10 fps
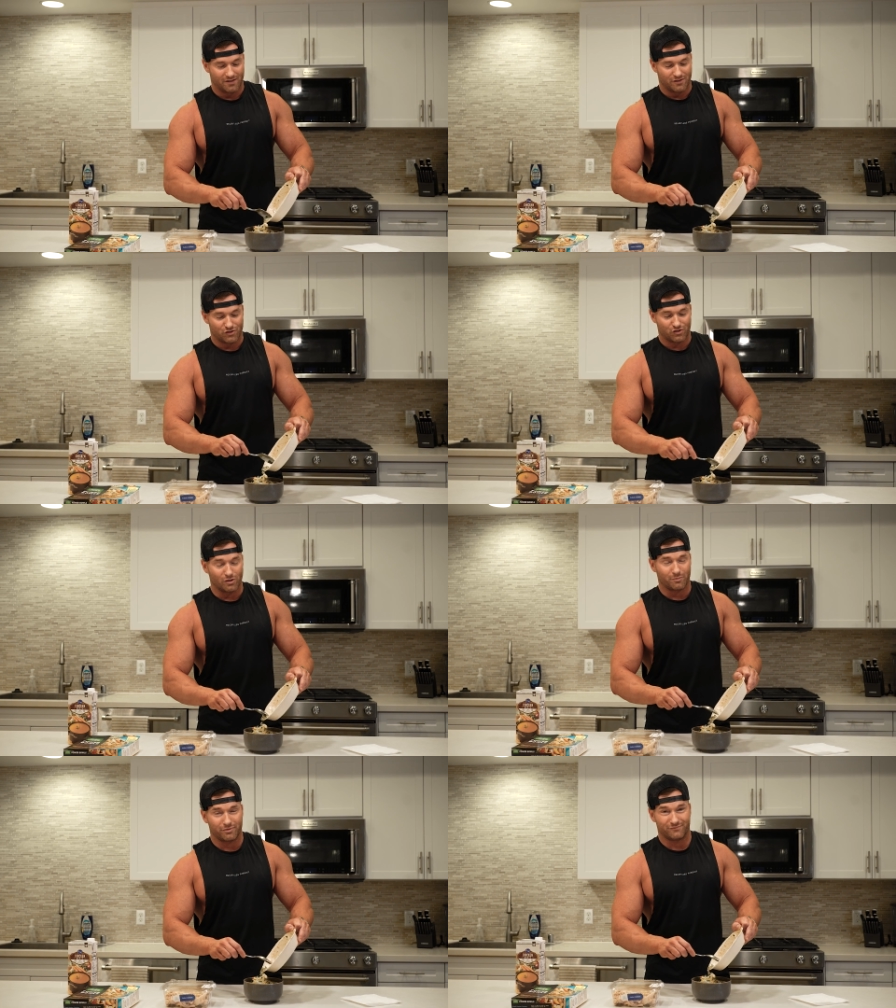
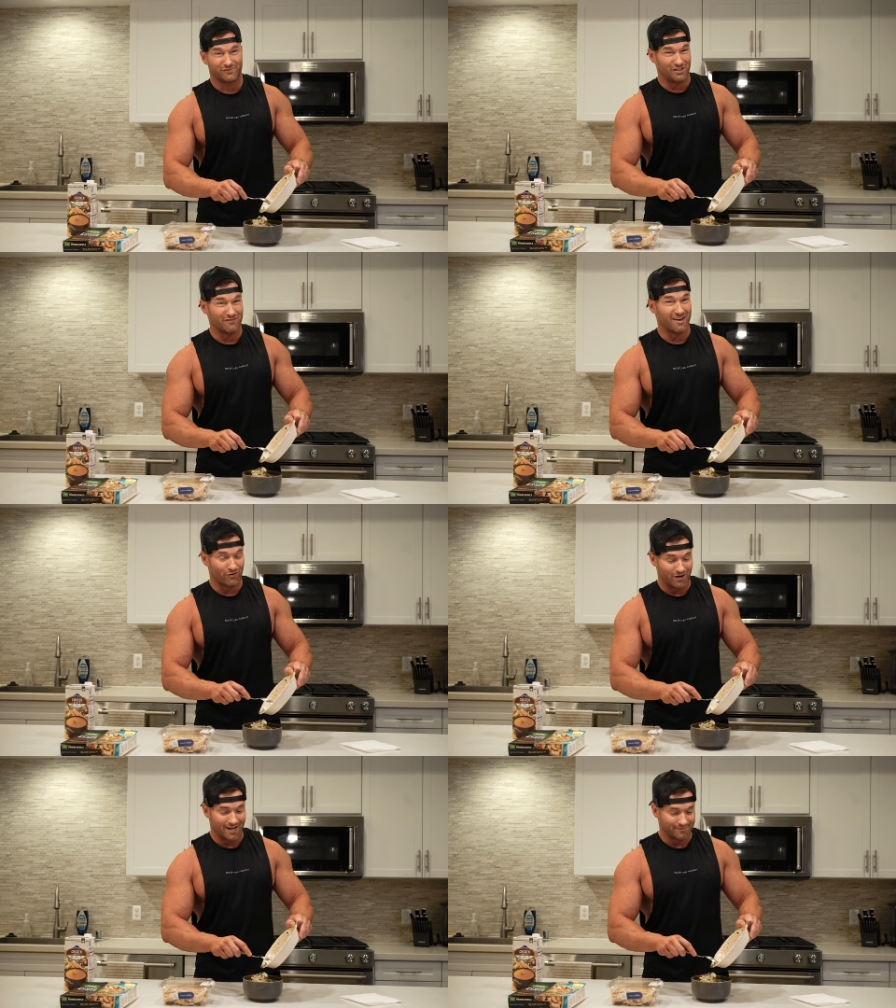soup you've
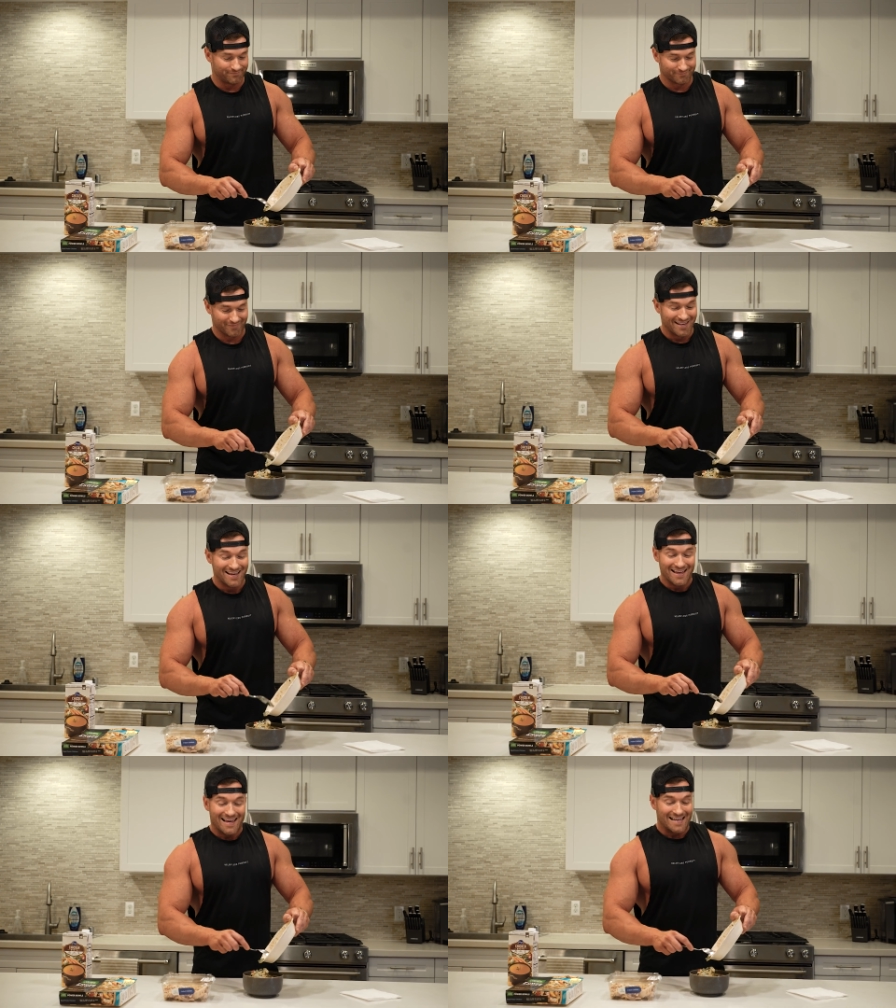ever had.
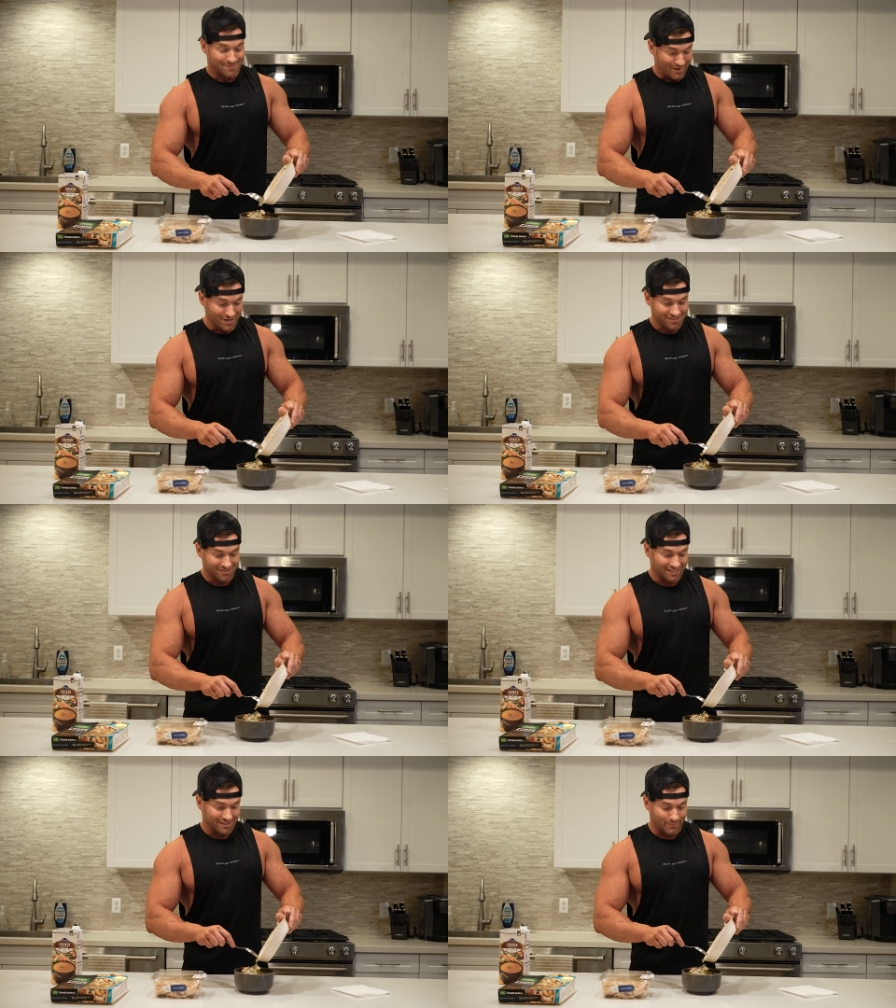
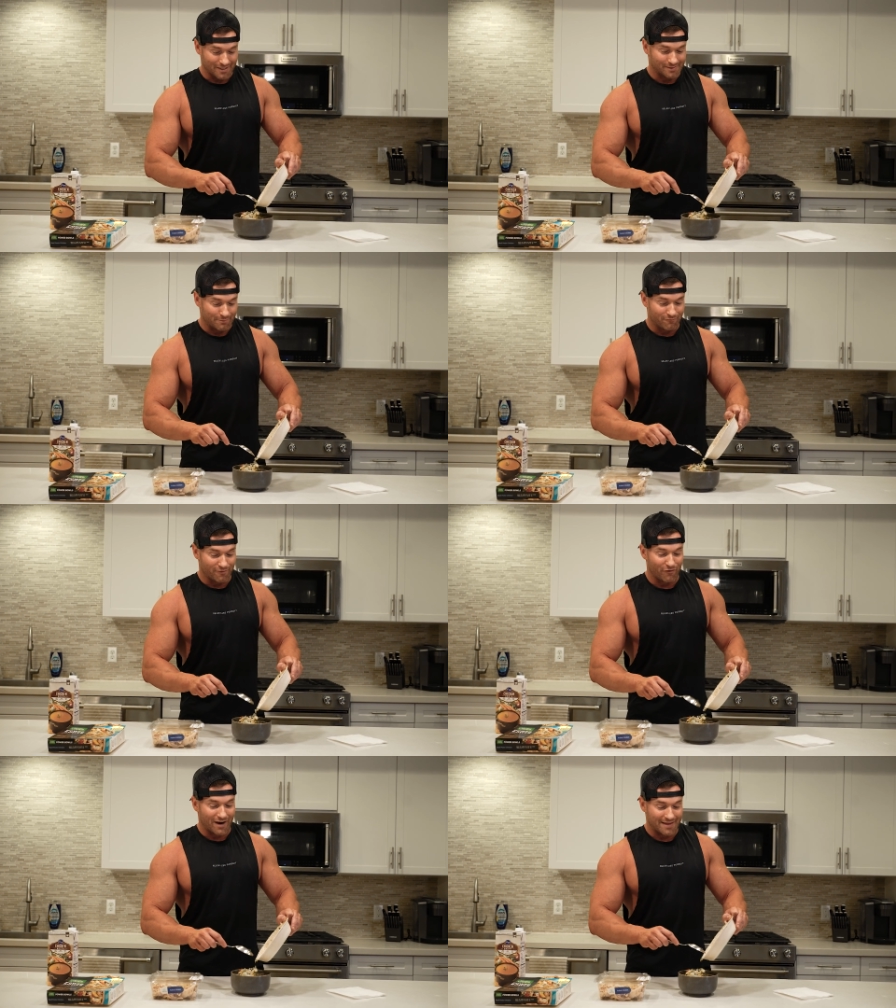Especially the best soup you've
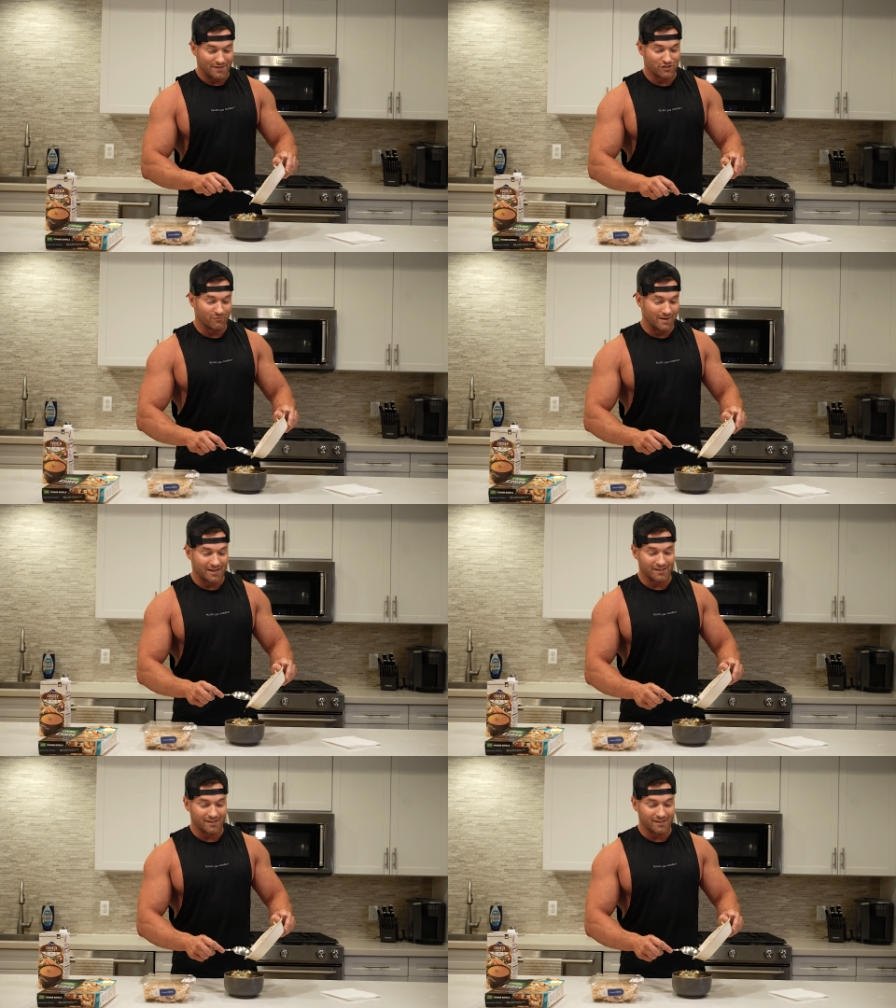ever had that you made